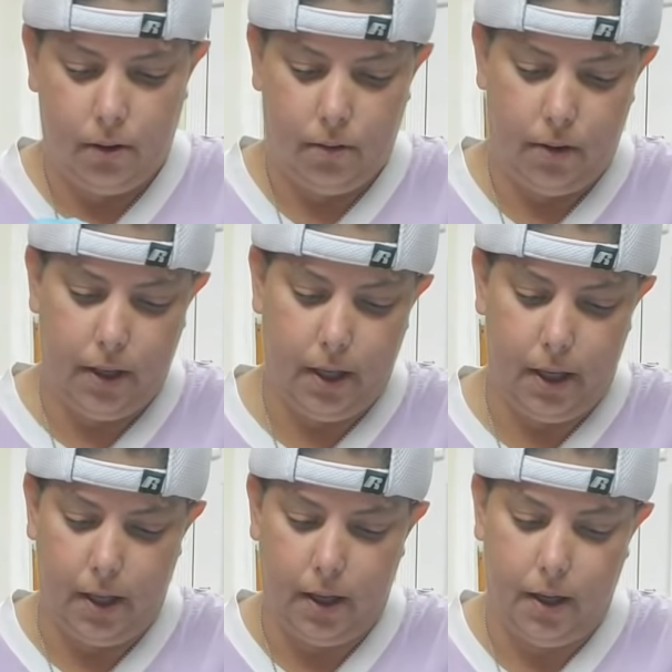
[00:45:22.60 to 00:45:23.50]
What
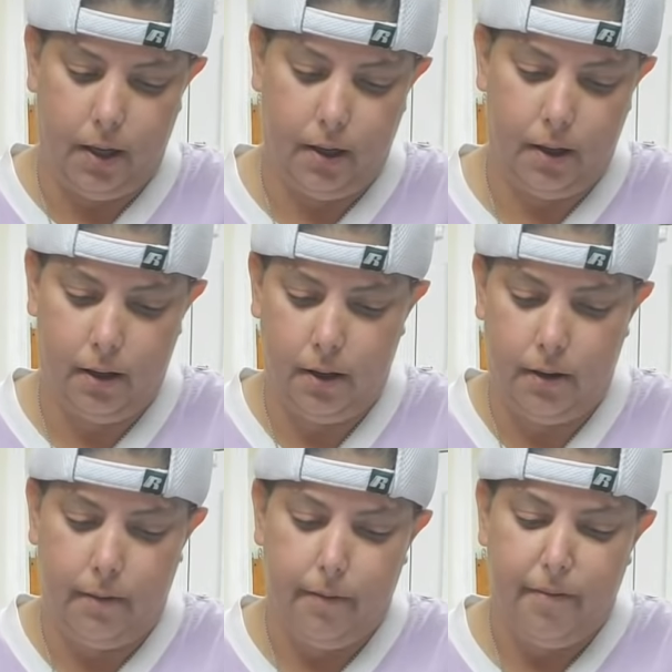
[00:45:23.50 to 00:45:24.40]
in the...
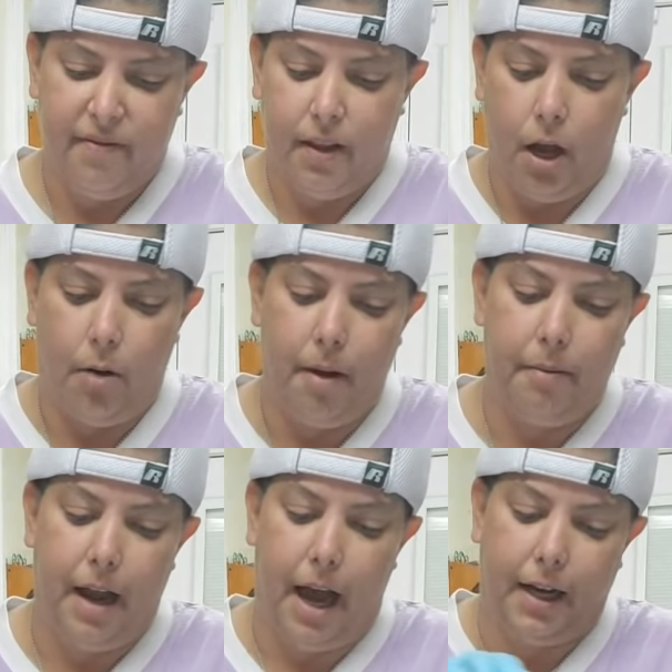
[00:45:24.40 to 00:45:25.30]
Oh,
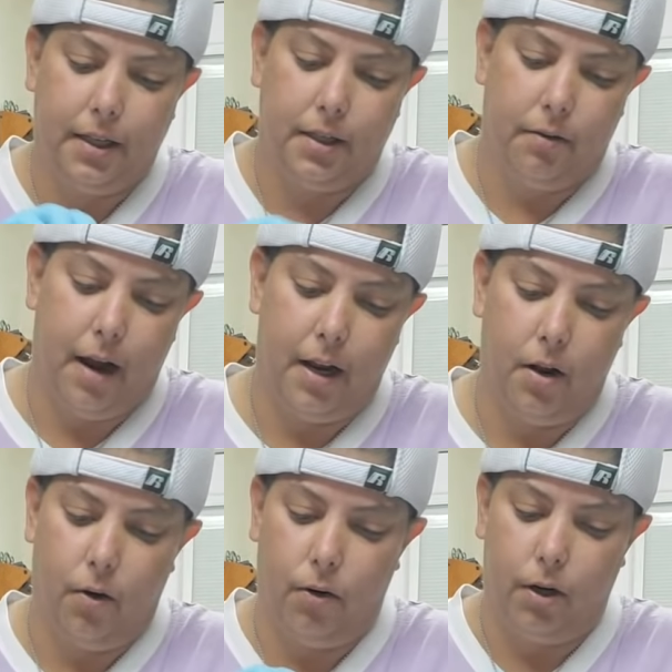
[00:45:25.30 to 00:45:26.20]
maybe not, because the red and
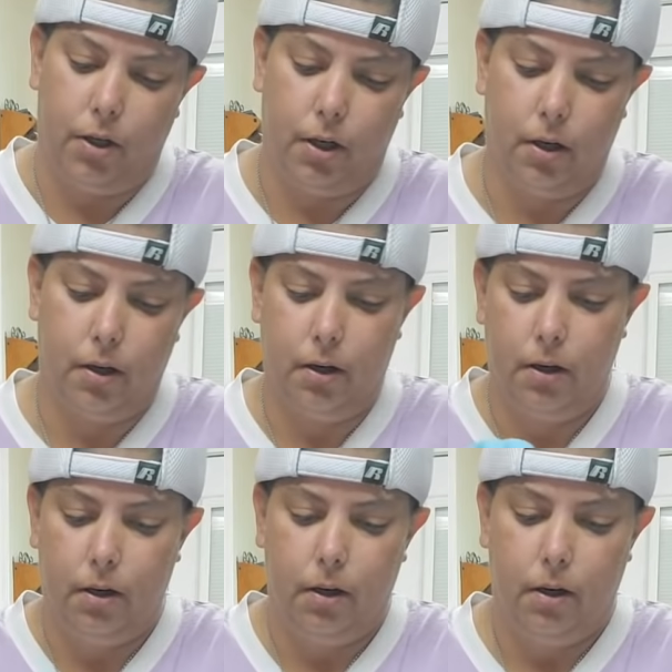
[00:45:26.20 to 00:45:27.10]
the orange are
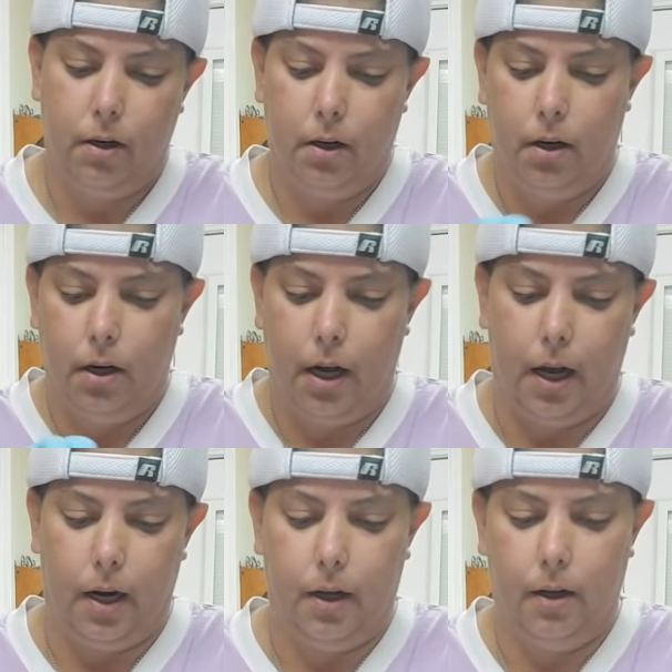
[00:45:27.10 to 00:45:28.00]

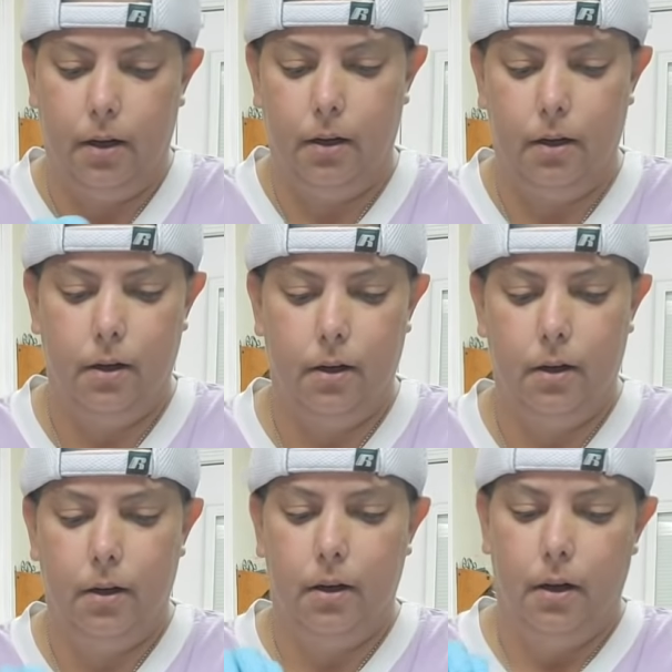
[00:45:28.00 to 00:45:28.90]
kind of
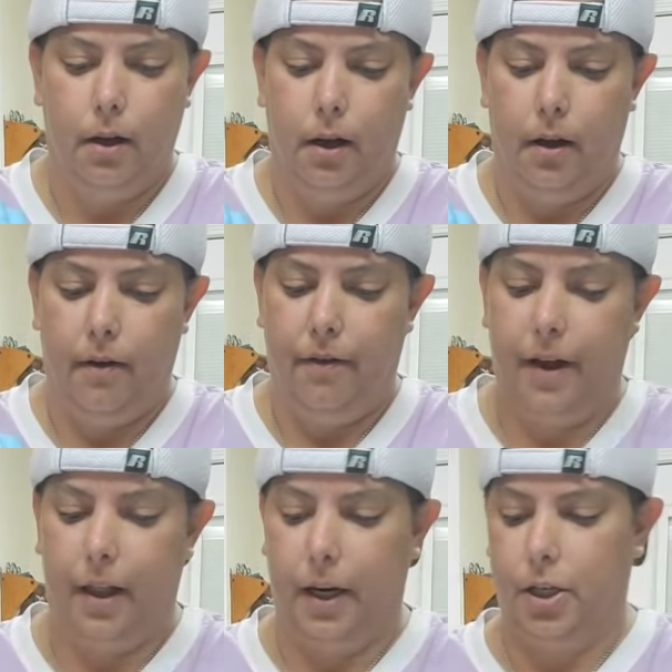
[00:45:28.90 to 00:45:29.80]

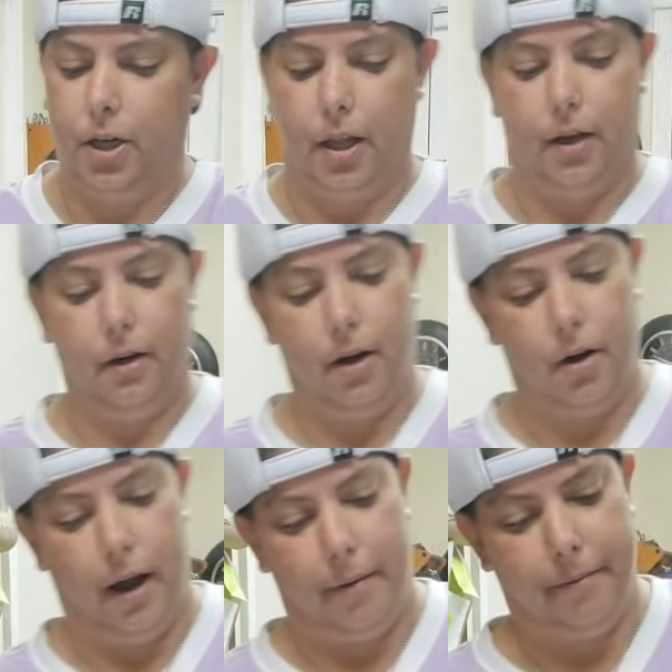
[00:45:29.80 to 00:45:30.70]
feeling each other.
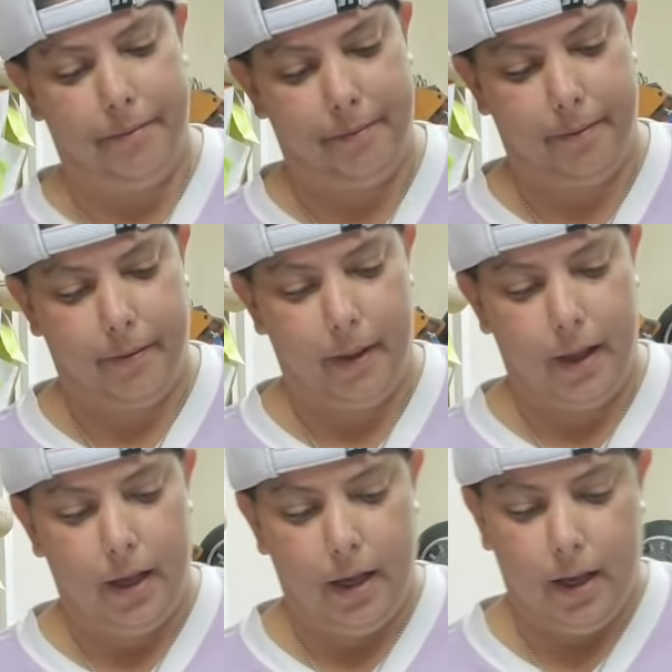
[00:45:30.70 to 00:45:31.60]
Okay.
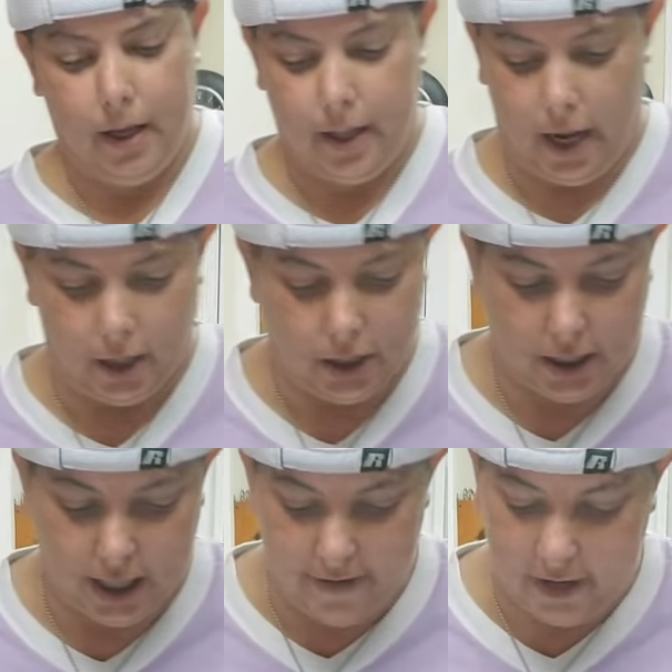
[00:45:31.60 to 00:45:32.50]
There, just
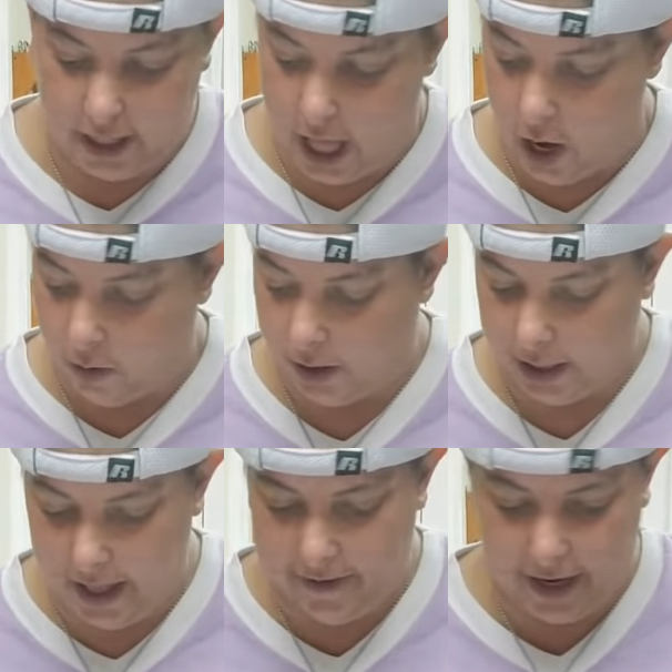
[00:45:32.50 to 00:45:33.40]
leave it alone.
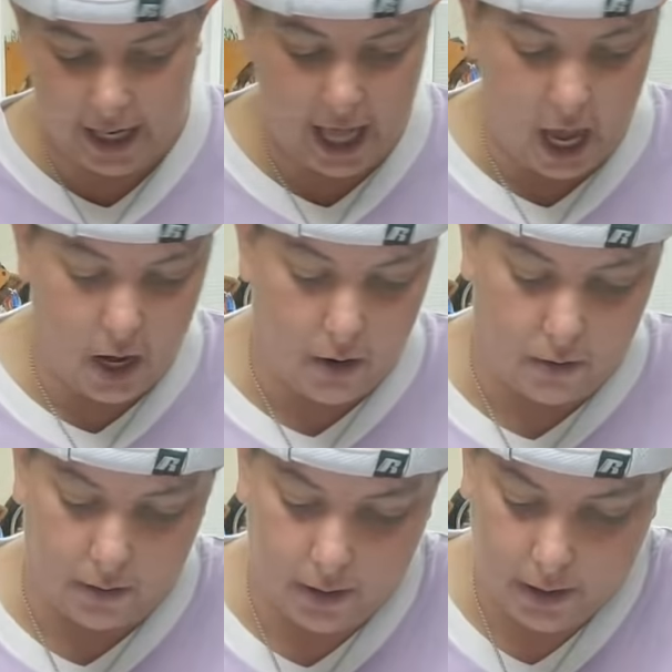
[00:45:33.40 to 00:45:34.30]
Leave it
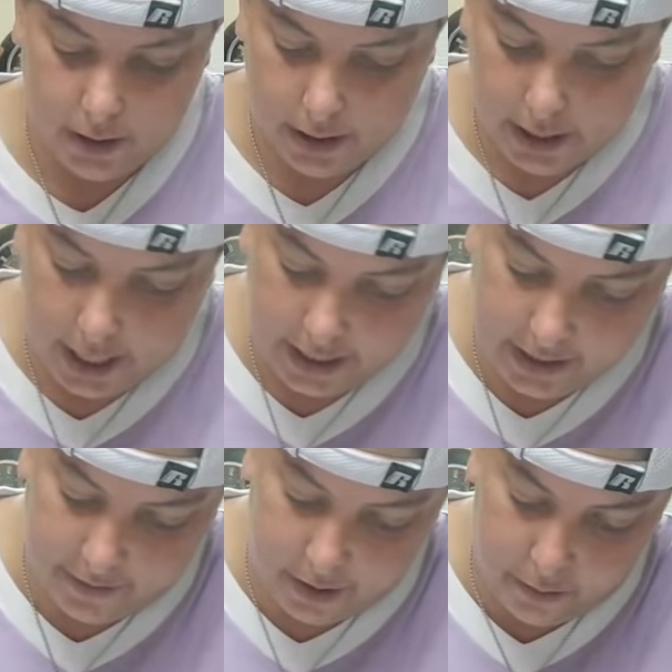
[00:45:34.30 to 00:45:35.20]
alone.
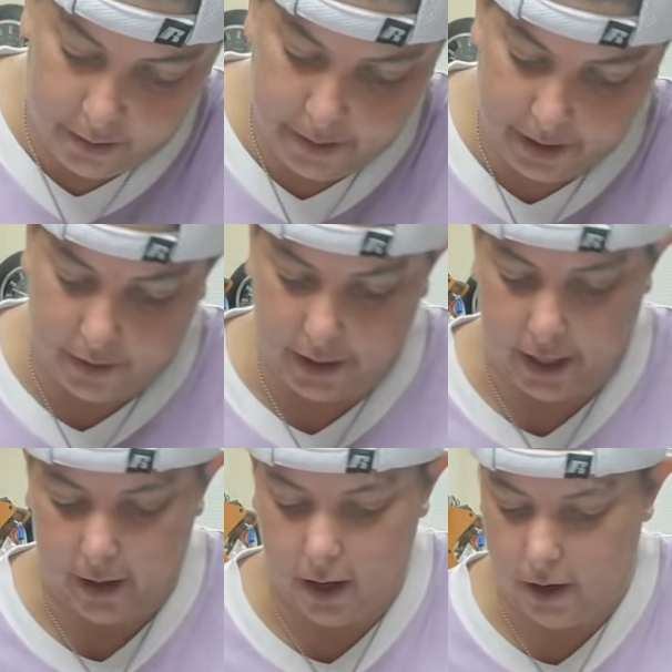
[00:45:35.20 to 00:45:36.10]
Except for that one piece right
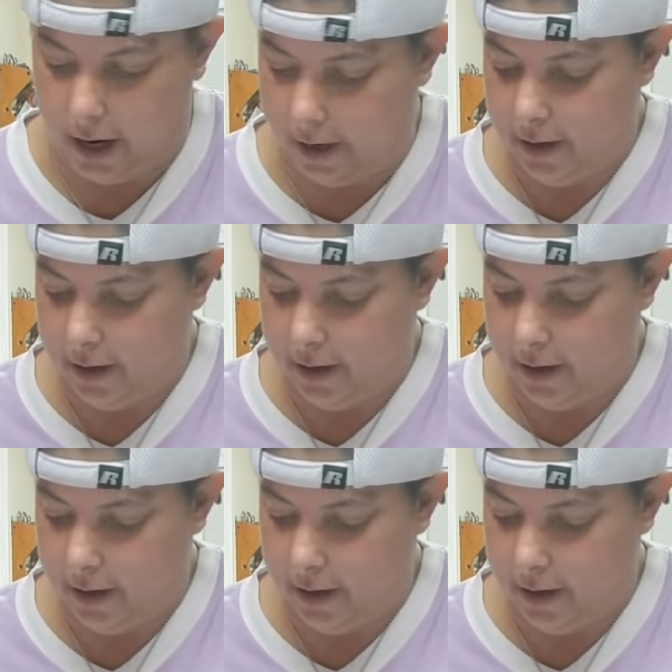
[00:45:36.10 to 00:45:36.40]
there. Okay.